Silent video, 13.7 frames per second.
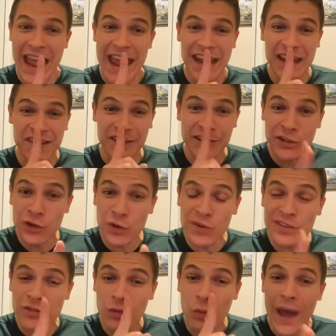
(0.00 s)
And it's
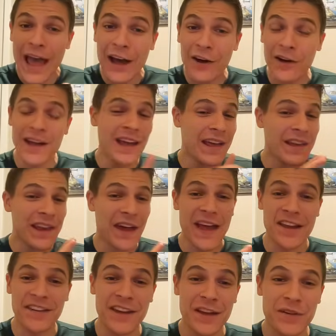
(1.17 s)
used well. Now
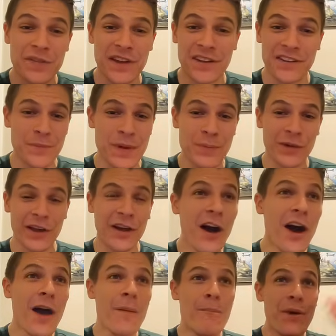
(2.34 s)
that's the other thing. Some people are like,
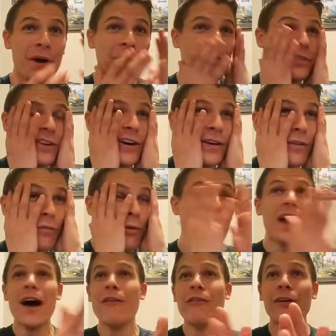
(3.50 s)
oh, I built the
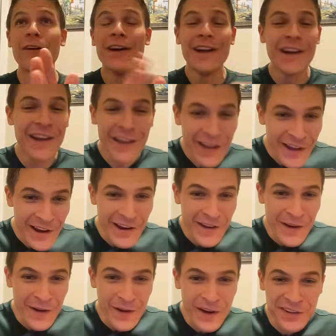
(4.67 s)
whatever. And
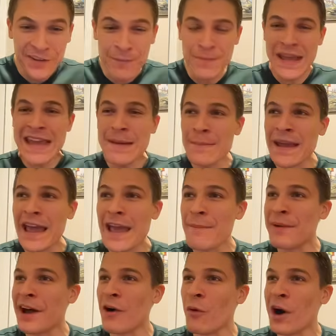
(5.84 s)
it's a meme
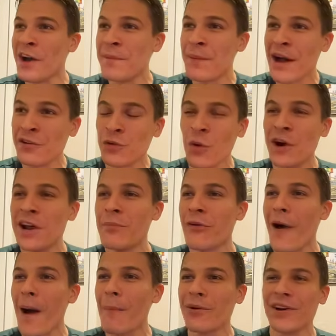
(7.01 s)
game and I won by 20
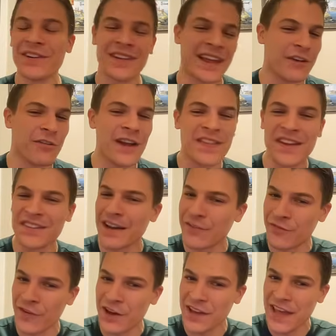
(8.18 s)
properties. Like, great, that's not a
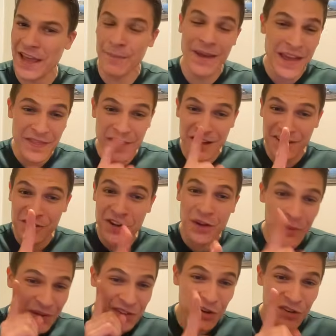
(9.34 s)
fun game. This
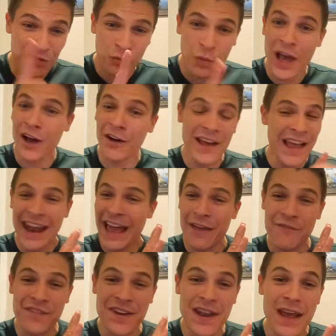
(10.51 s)
unit was used well. And I
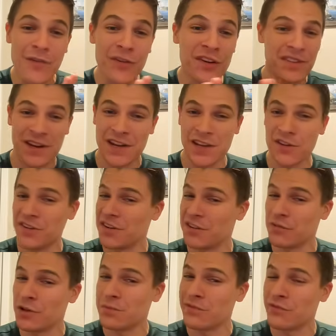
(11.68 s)
have never seen it used
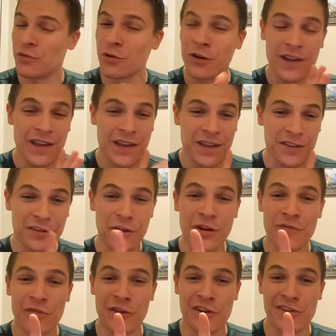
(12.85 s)
this well before. So you're
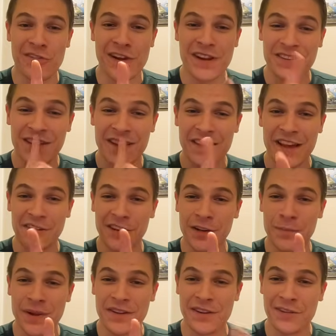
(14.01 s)
in for a treat. That's your
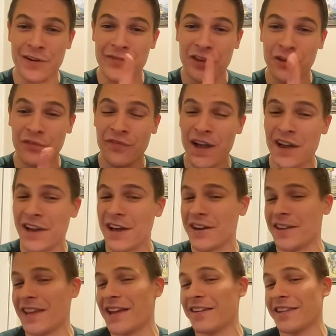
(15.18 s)
little piece of trivia. You'll find out
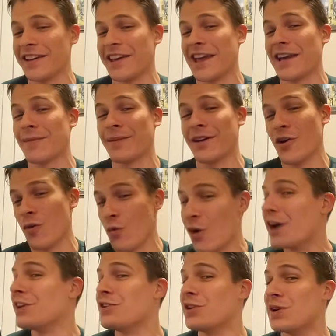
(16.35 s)
in the end of the game
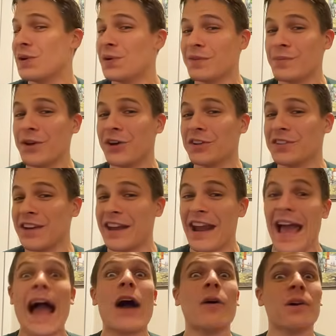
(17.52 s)
what unit was built and
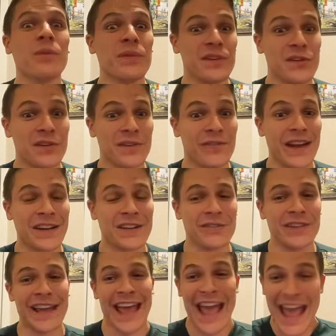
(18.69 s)
how it was used
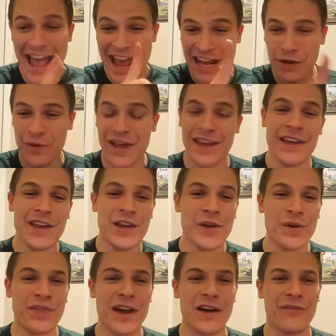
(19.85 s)
effectively. Anyway,
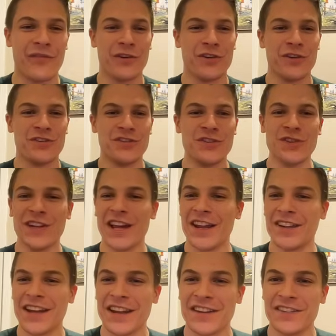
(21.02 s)
without further ado, let
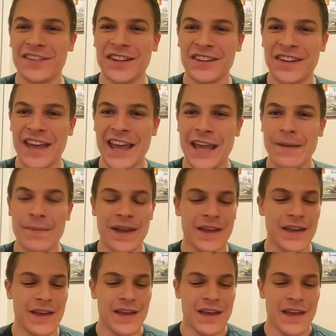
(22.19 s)
us get into this game.
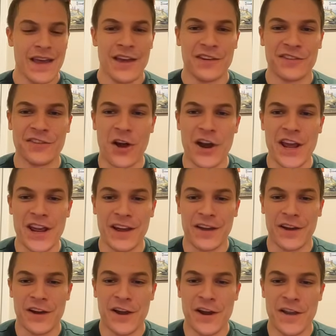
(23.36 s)

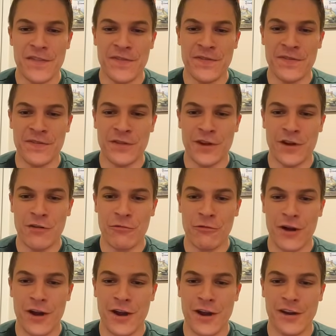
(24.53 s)
Starting in the
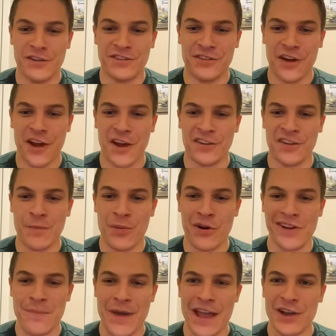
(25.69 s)
right, as the
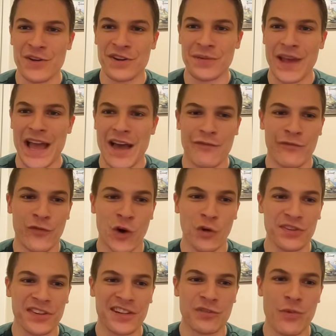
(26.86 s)
pushy penguins, we have
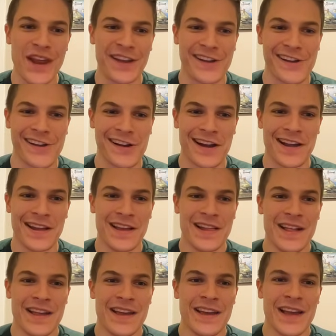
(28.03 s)
VoltSwitch.
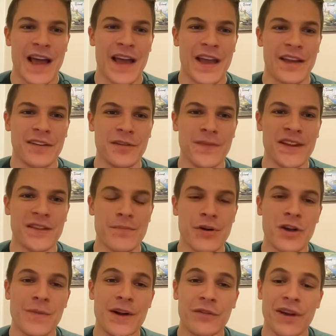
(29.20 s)
I assume that's a
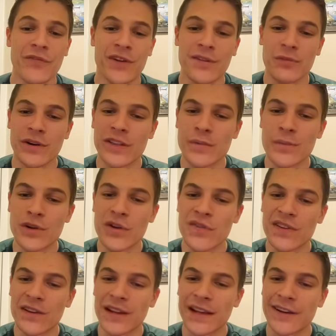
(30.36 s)
Pokemon reference. One of the
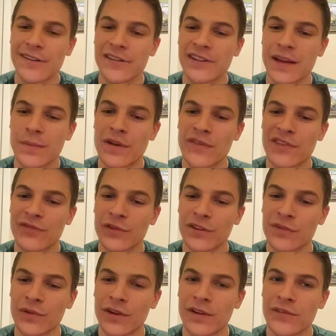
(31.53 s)
moves, the electric type move, is VoltSwitch.